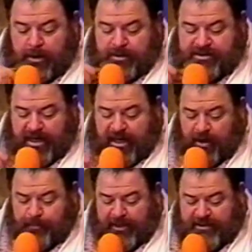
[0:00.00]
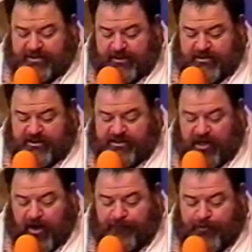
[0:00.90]
Saying, Blessed is the
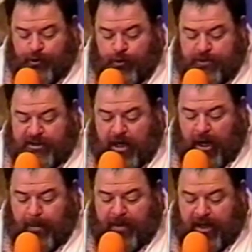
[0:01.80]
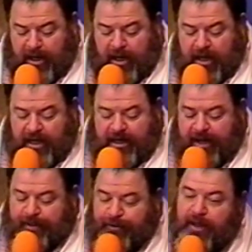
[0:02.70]
sovereign who is coming
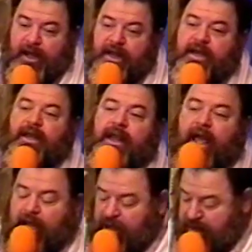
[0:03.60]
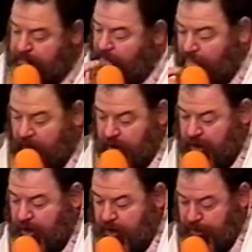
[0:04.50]
in the name
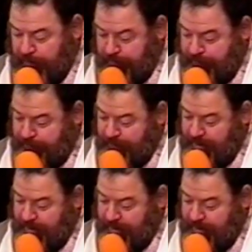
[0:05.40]
of